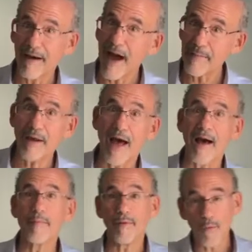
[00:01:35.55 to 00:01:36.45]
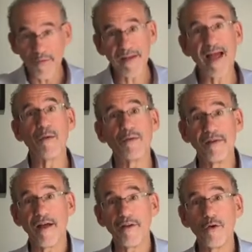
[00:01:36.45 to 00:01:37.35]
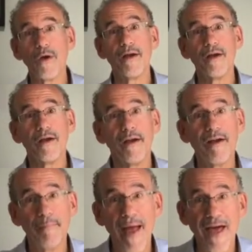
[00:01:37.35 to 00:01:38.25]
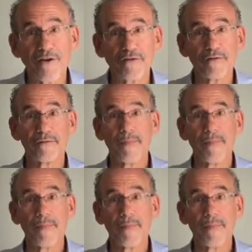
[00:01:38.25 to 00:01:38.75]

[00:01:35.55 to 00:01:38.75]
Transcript: I'm not, but one thing I will tell you, it matters.